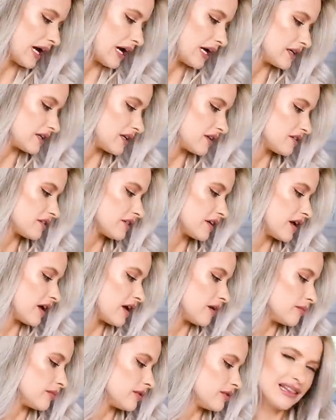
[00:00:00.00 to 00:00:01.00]
And it's
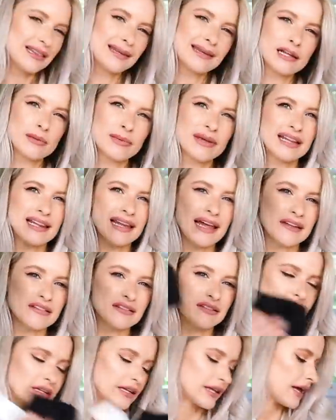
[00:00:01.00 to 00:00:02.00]
um, a little bit less
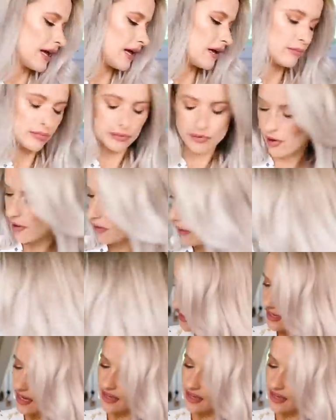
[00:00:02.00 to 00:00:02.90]
than the Kate bra.